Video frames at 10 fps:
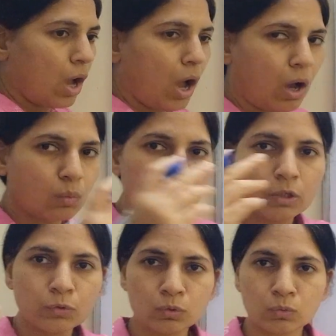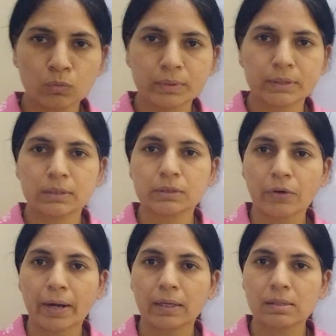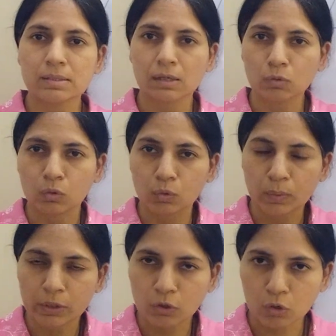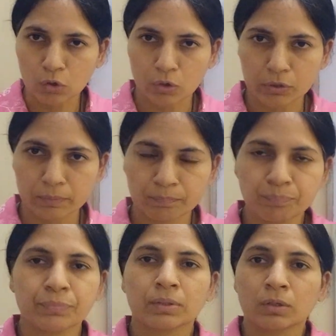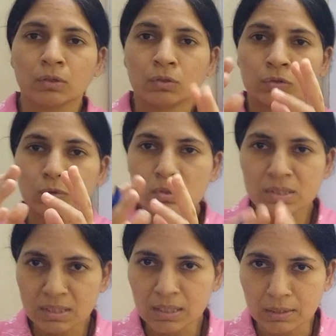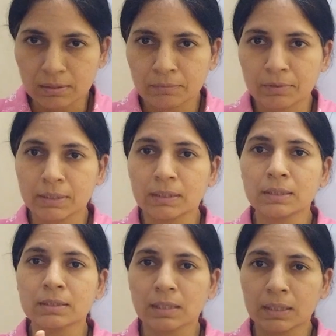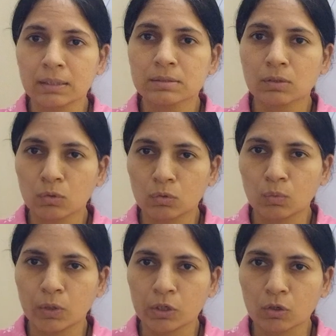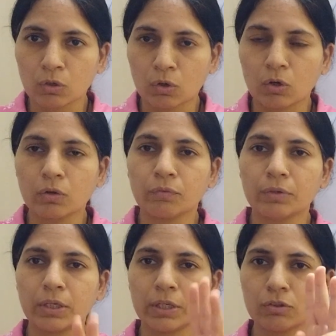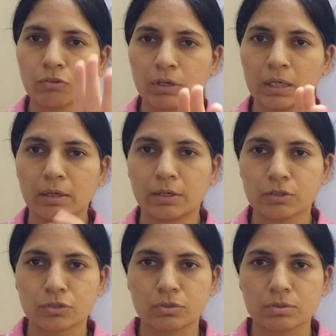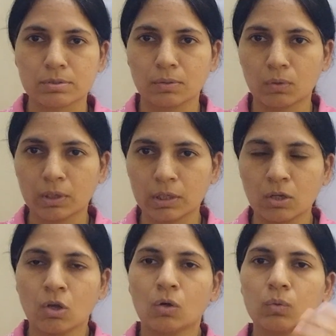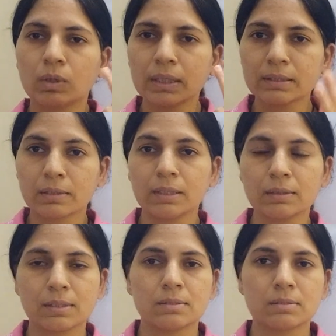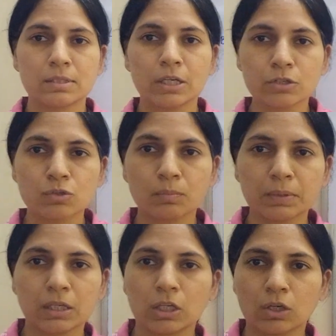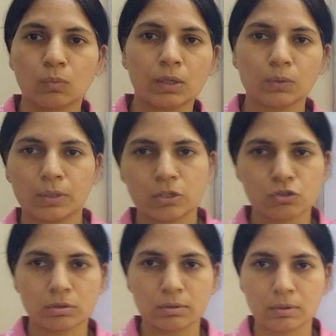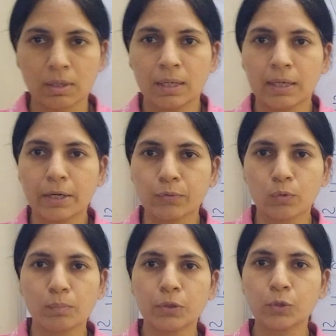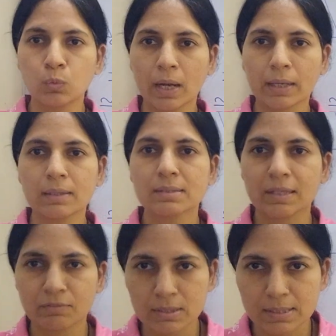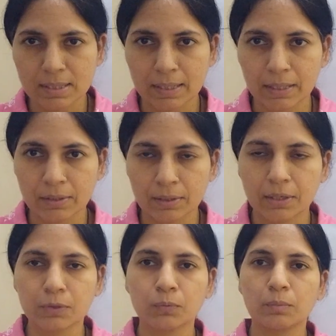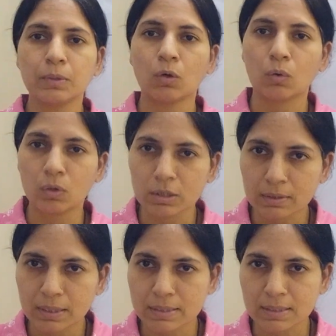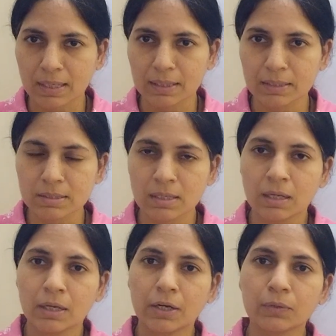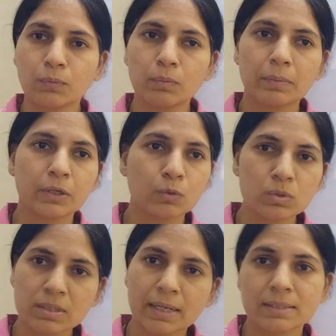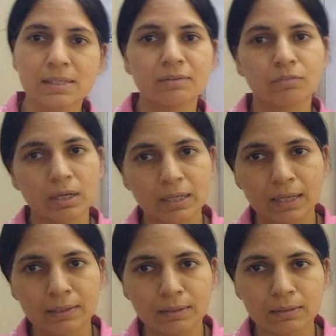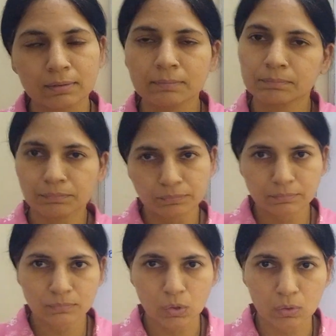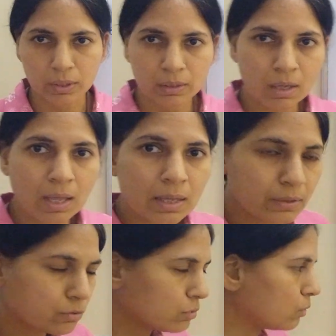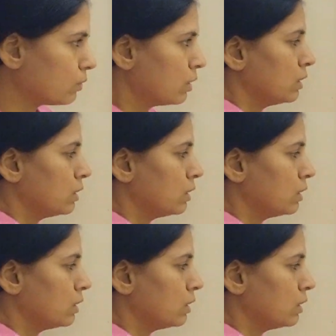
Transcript: how will you know whether the triangles are congruent or not? To see whether the triangles are congruent or not, we need three conditions. Okay, only three things need to be equal to each other. It could be two angles and one side, it could be all three sides, it could be two sides and one angle. Okay, so